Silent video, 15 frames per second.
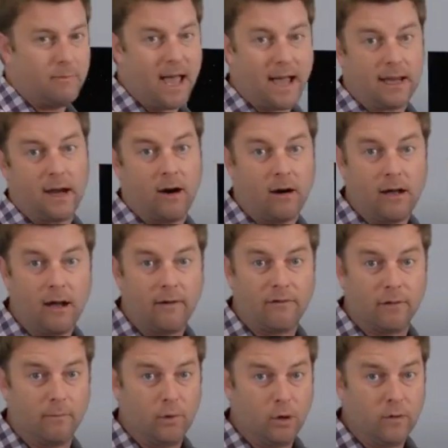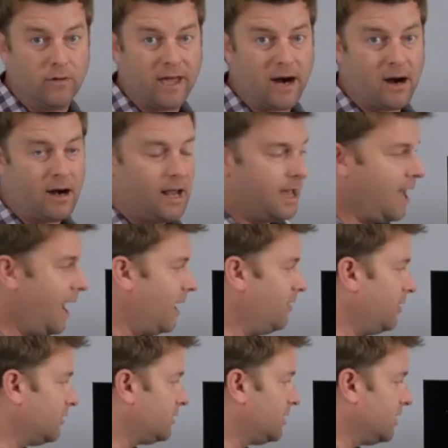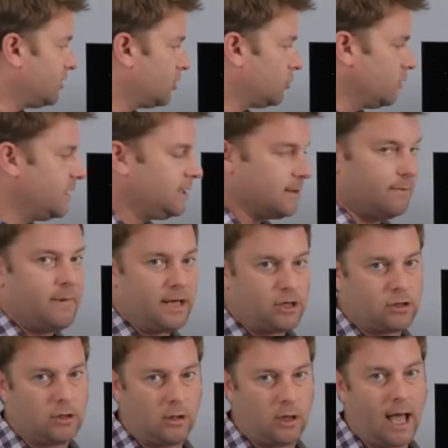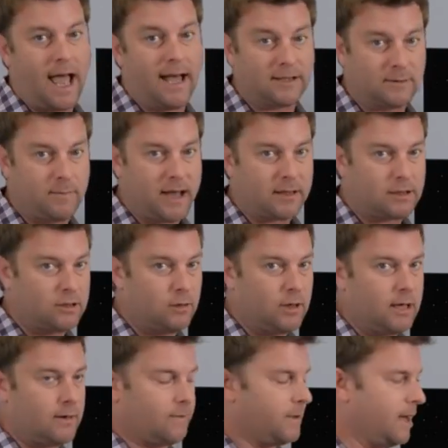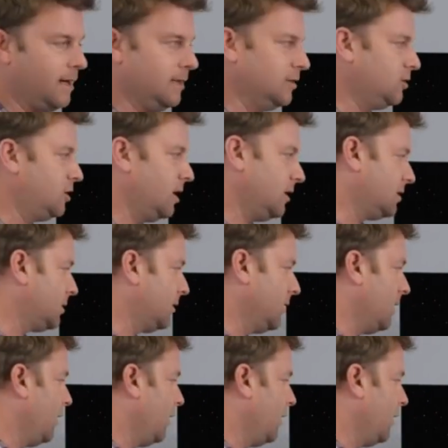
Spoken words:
back area of the moon there, and there's this three-dimensional aspect to it that is just